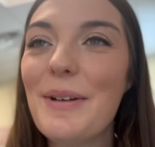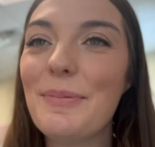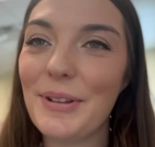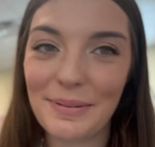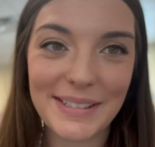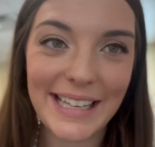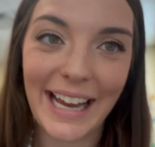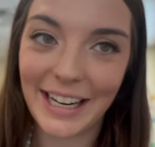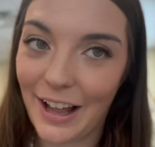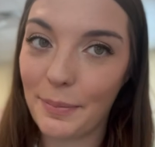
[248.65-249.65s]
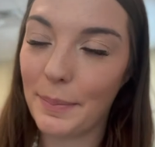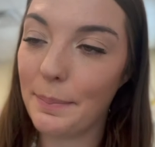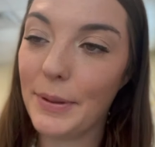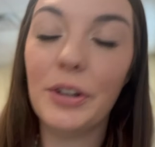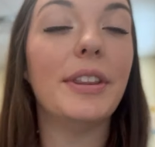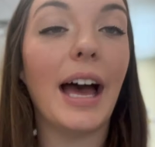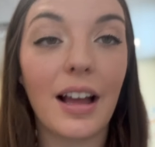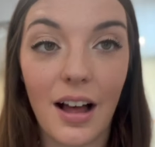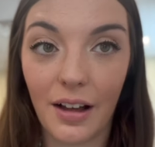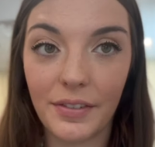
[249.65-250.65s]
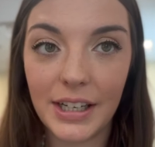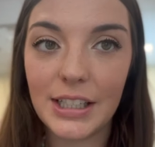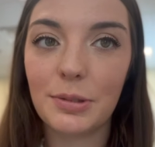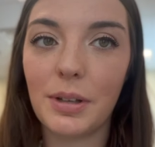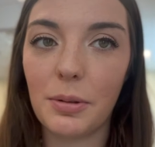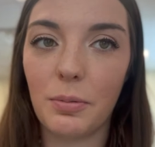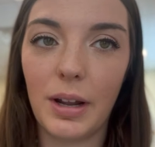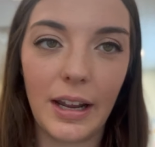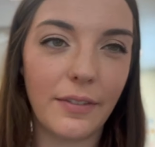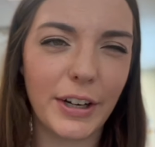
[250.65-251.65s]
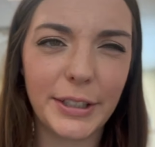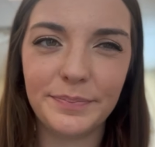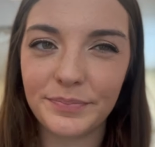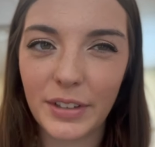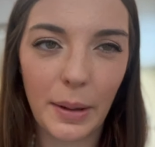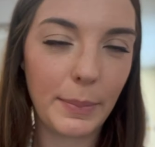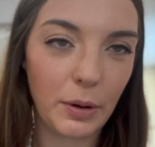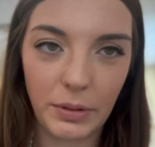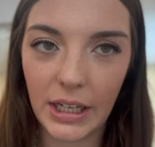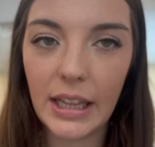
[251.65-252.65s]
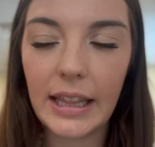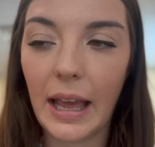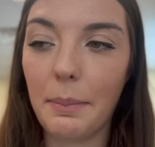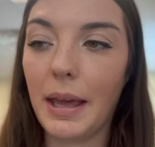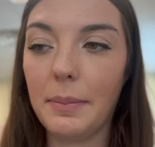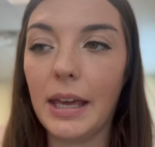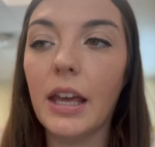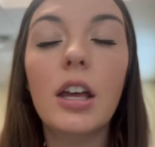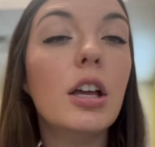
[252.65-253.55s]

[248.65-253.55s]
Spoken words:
pull them aside and help them build that confidence with whatever component they may be